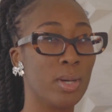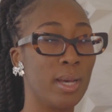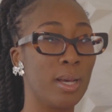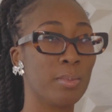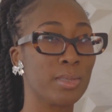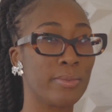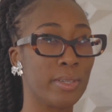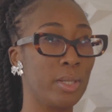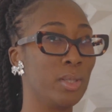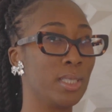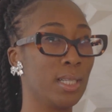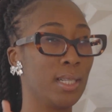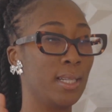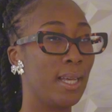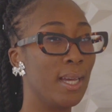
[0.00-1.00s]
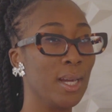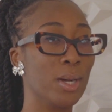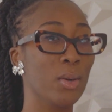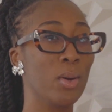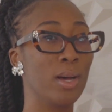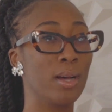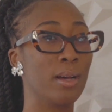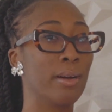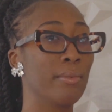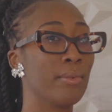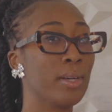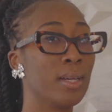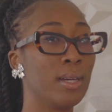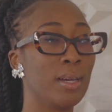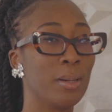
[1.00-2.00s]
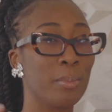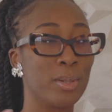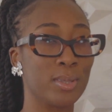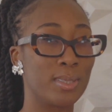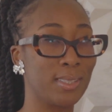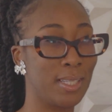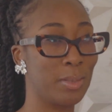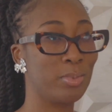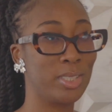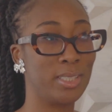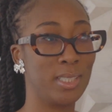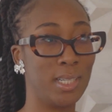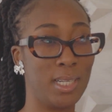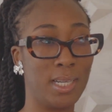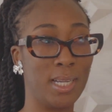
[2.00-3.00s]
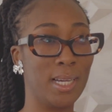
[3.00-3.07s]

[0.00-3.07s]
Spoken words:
helps for you to let go of perception